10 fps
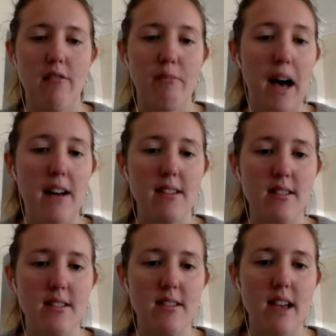
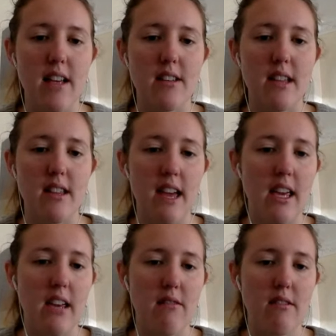passes, and that
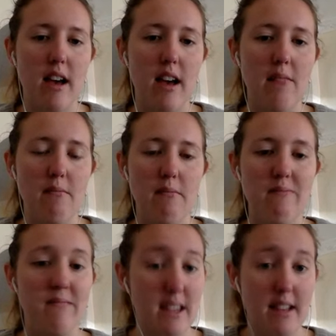that
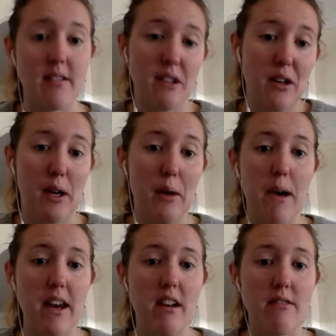is a
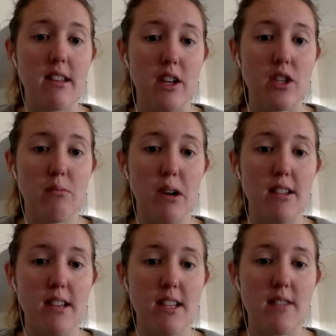competitive selection
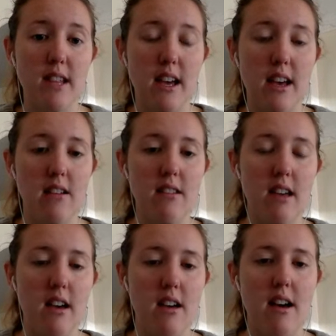process for their
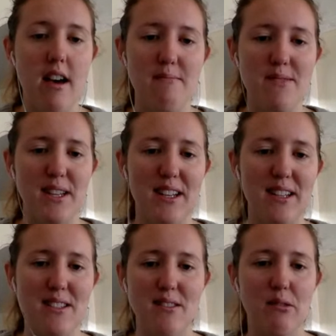
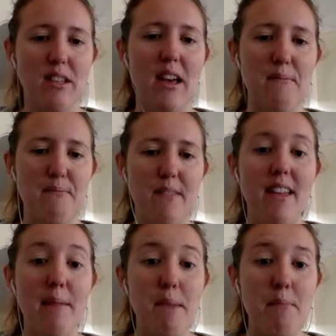delegates or their
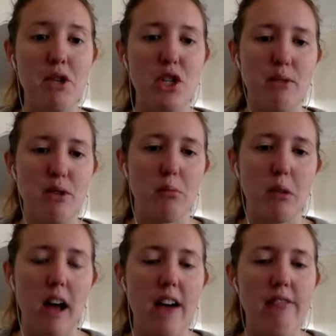membership to
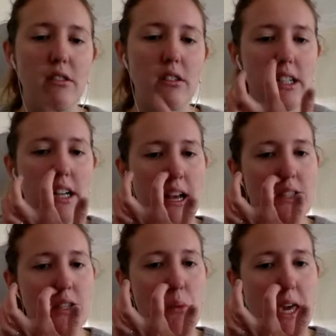apply for.
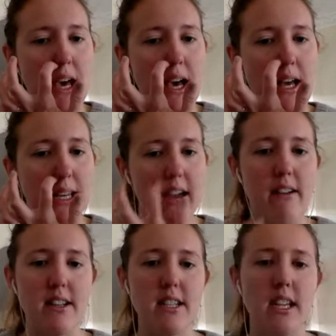So we can't
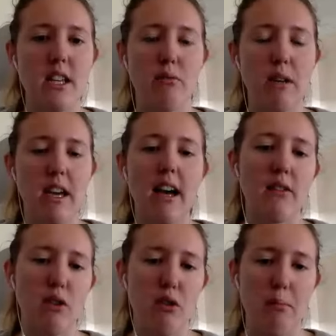guarantee you, we can't
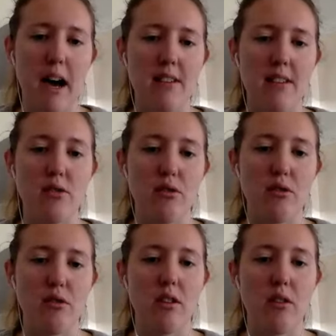give you a pass
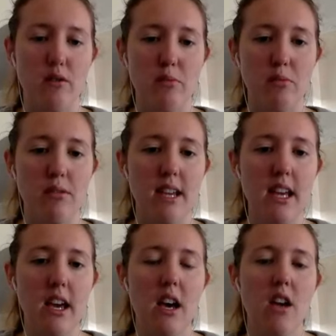to the
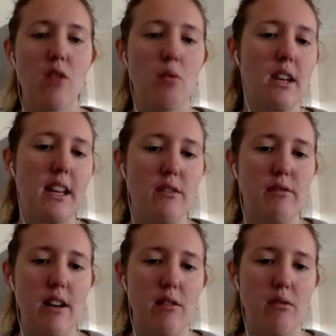UNFCCC. You would need to
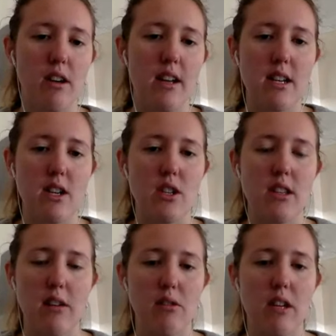find an organization
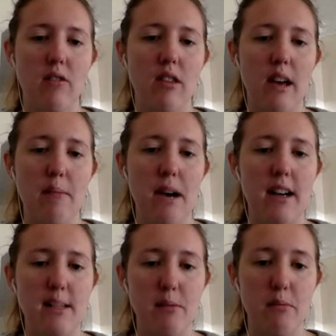that could give you that
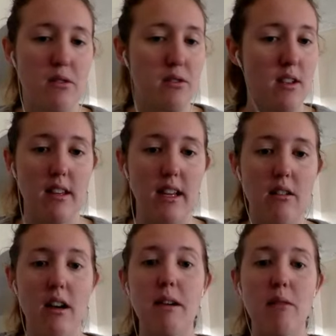pass, but most
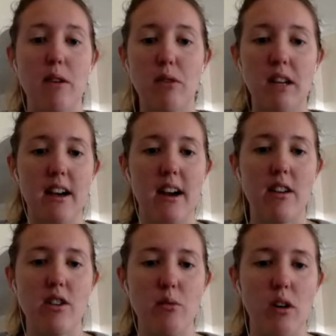certainly, we would
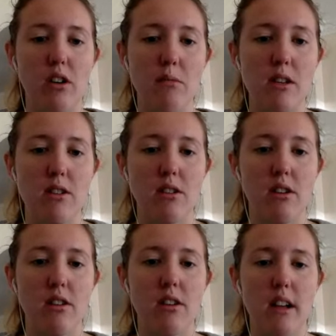encourage and welcome you to
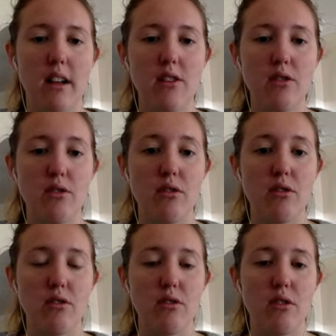go
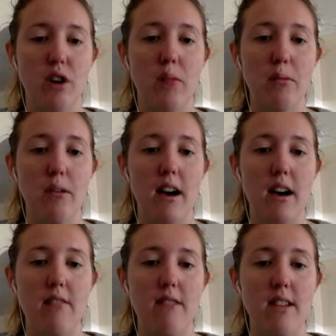to COP
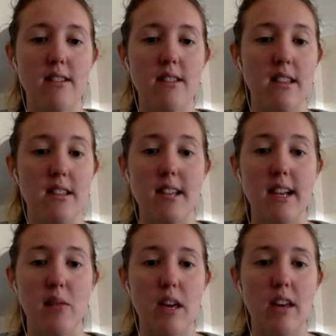events in the
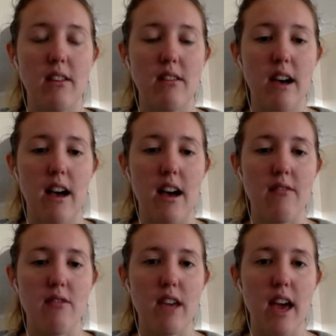second week
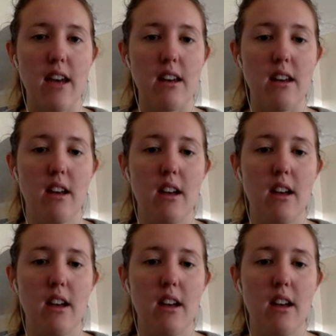if you can.